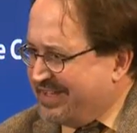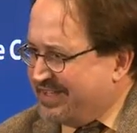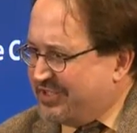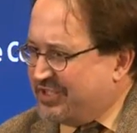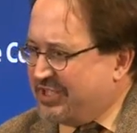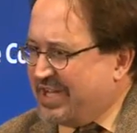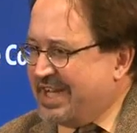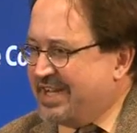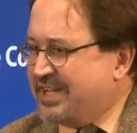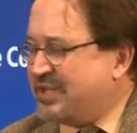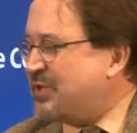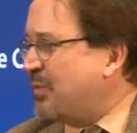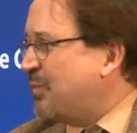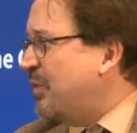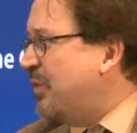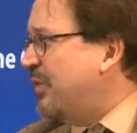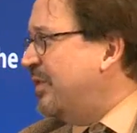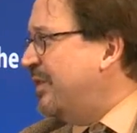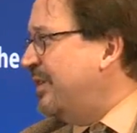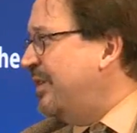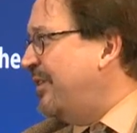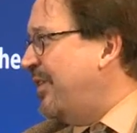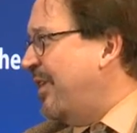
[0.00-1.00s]
change the
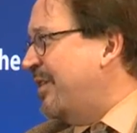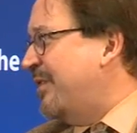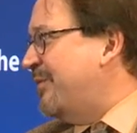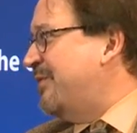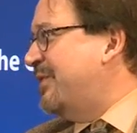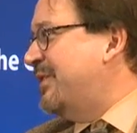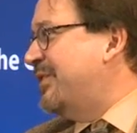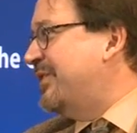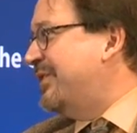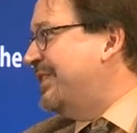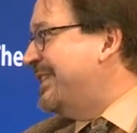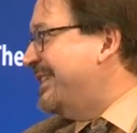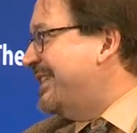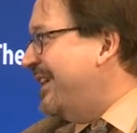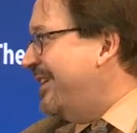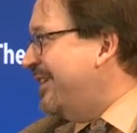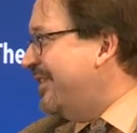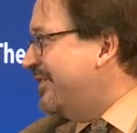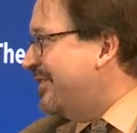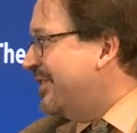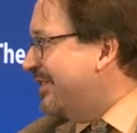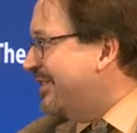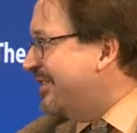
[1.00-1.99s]
world, artificial
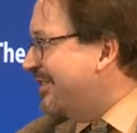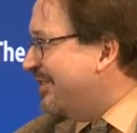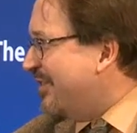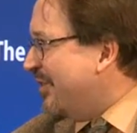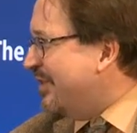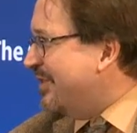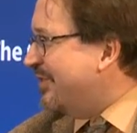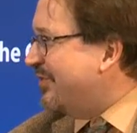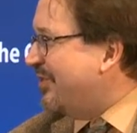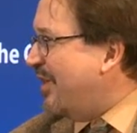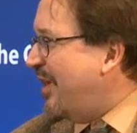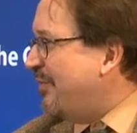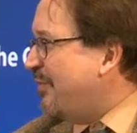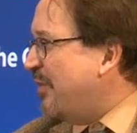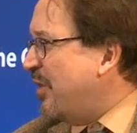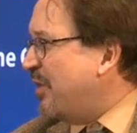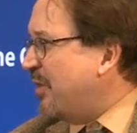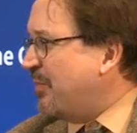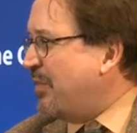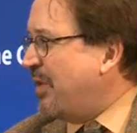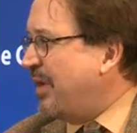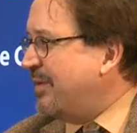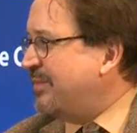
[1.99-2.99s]
intelligence is going to solve all
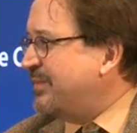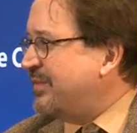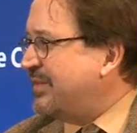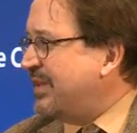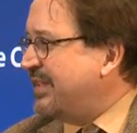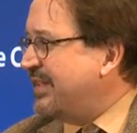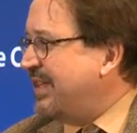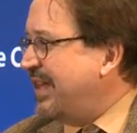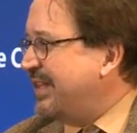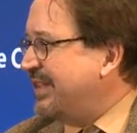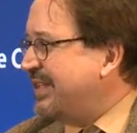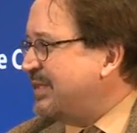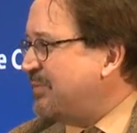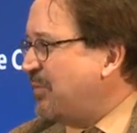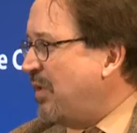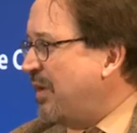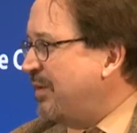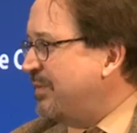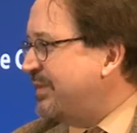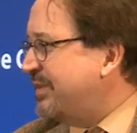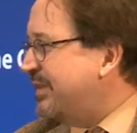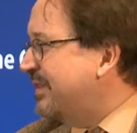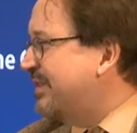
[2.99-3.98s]
our problems, and, and these
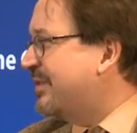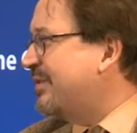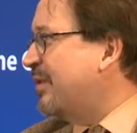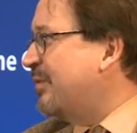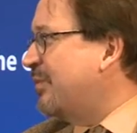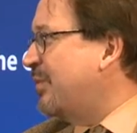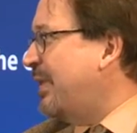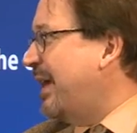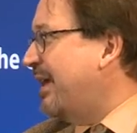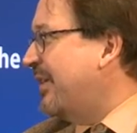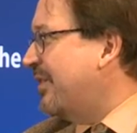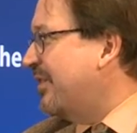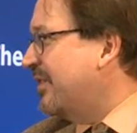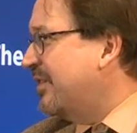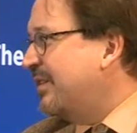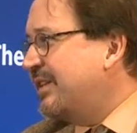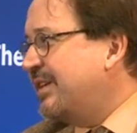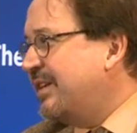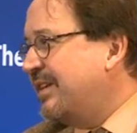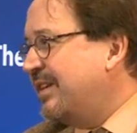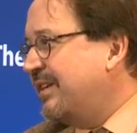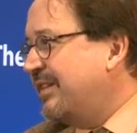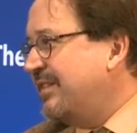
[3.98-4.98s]
promises are
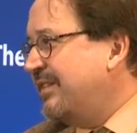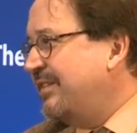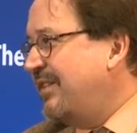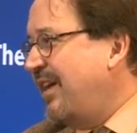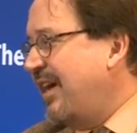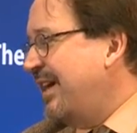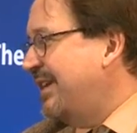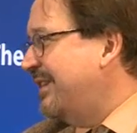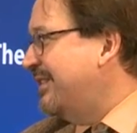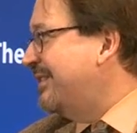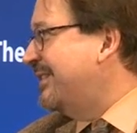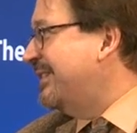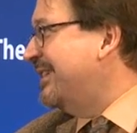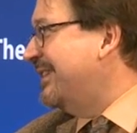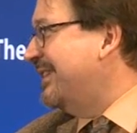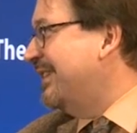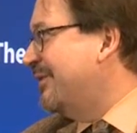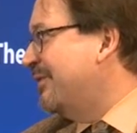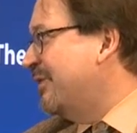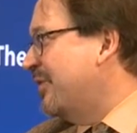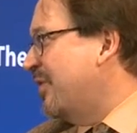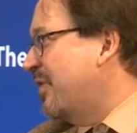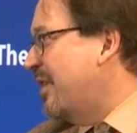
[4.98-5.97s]
regularly not
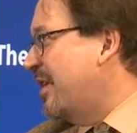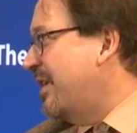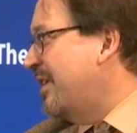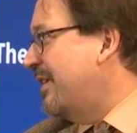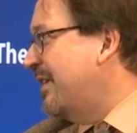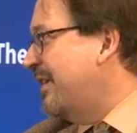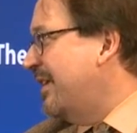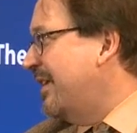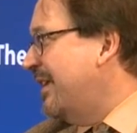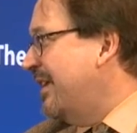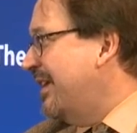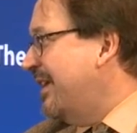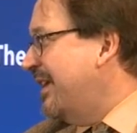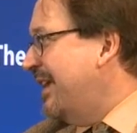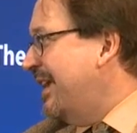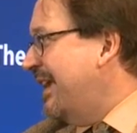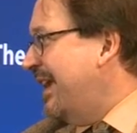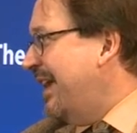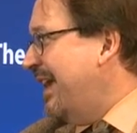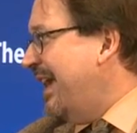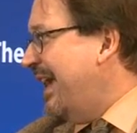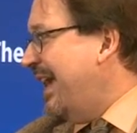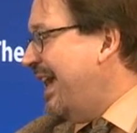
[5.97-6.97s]
delivered on. Yep.
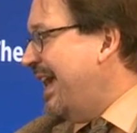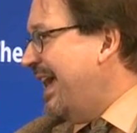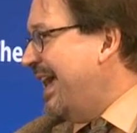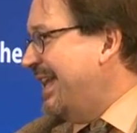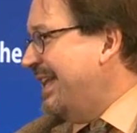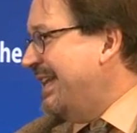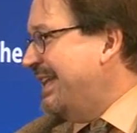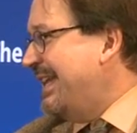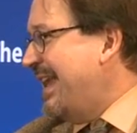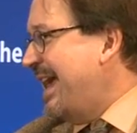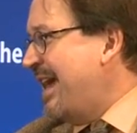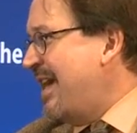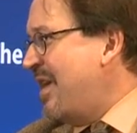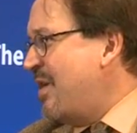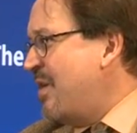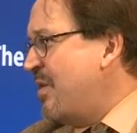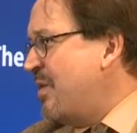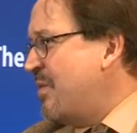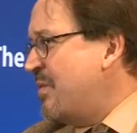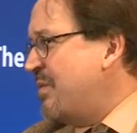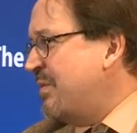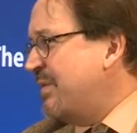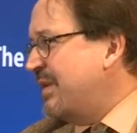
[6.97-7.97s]
Mm-hmm. and
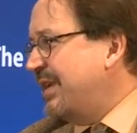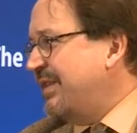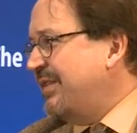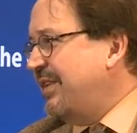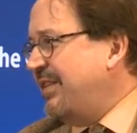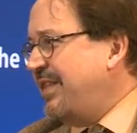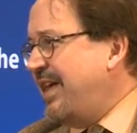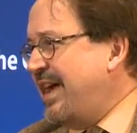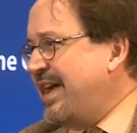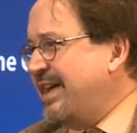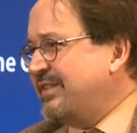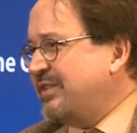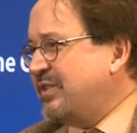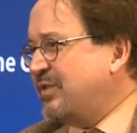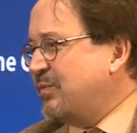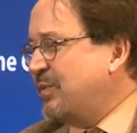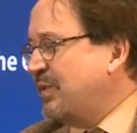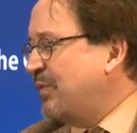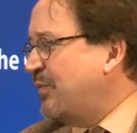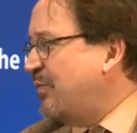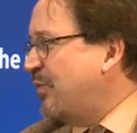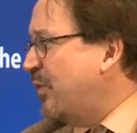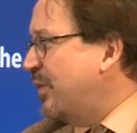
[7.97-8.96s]
now, in the last three
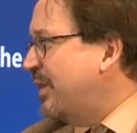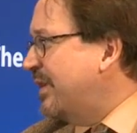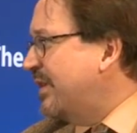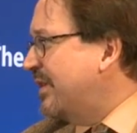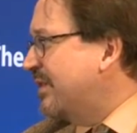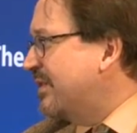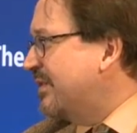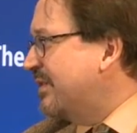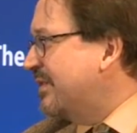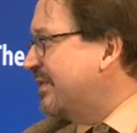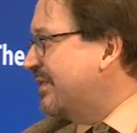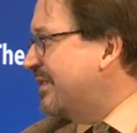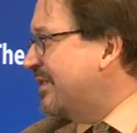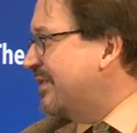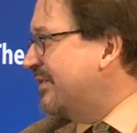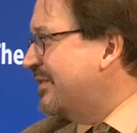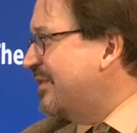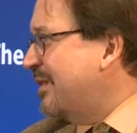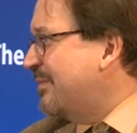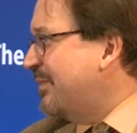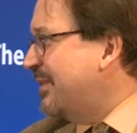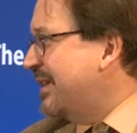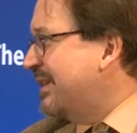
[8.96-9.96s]
or four years,
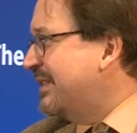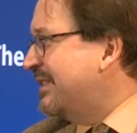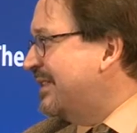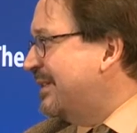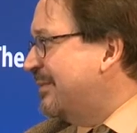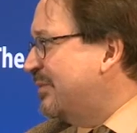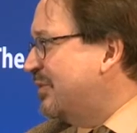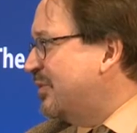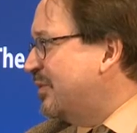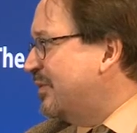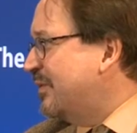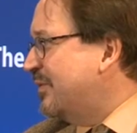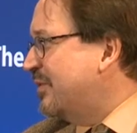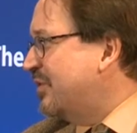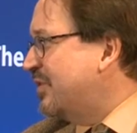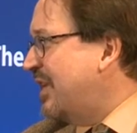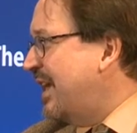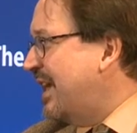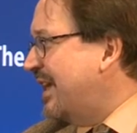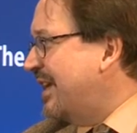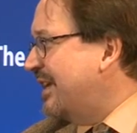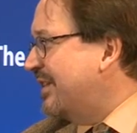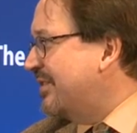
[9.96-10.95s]
something seems to have
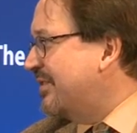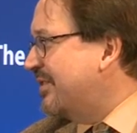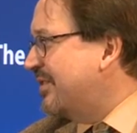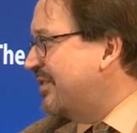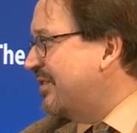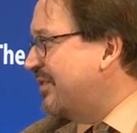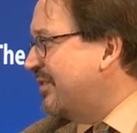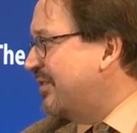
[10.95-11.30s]
changed.